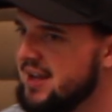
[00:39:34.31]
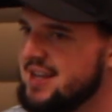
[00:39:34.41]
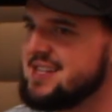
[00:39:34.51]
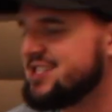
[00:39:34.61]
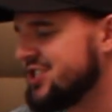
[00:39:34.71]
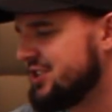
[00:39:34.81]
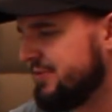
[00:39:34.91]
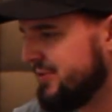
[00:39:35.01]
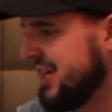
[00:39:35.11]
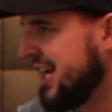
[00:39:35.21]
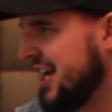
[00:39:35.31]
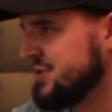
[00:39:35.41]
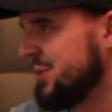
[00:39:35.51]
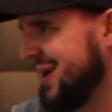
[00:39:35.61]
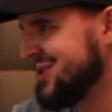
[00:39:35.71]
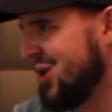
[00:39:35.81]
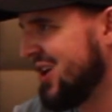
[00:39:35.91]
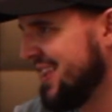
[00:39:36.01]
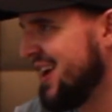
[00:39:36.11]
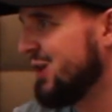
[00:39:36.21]
because that's just a free customer base
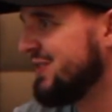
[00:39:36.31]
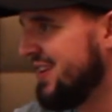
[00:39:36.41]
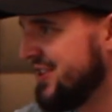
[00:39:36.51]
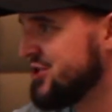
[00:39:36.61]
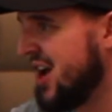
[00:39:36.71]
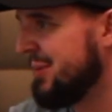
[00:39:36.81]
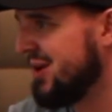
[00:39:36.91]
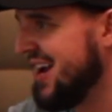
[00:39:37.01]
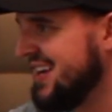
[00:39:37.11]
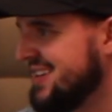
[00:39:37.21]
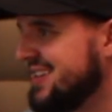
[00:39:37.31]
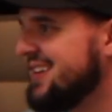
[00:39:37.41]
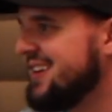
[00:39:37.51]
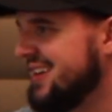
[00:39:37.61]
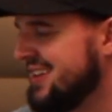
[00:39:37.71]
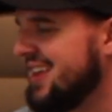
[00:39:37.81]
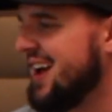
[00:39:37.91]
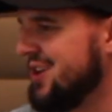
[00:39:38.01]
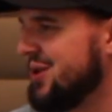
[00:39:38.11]
already there if you've done the job right. That